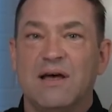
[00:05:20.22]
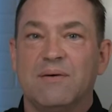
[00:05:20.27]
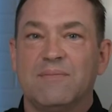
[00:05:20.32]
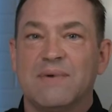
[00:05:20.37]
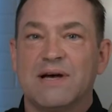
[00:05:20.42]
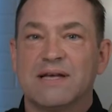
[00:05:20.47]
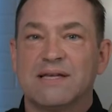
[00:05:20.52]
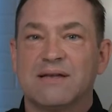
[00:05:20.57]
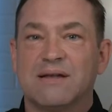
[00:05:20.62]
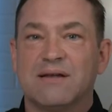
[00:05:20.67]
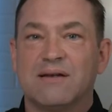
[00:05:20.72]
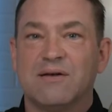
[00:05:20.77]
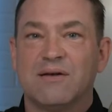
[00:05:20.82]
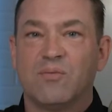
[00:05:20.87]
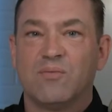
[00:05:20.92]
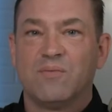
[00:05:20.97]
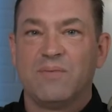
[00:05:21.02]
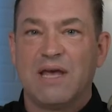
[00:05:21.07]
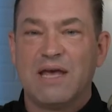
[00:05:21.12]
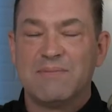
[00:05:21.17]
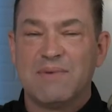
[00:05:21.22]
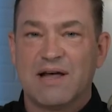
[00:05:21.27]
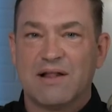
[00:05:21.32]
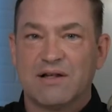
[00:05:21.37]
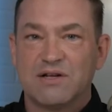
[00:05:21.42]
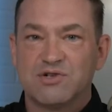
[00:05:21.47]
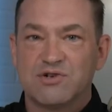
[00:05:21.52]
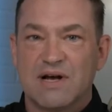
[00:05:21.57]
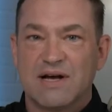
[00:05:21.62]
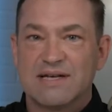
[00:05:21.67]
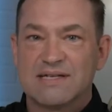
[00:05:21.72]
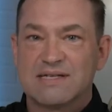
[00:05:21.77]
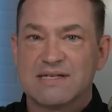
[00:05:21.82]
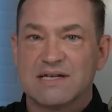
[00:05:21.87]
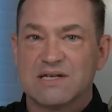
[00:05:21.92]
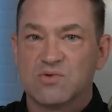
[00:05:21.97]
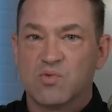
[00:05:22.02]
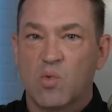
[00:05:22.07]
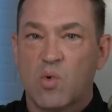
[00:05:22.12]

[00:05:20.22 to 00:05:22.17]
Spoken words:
My email address is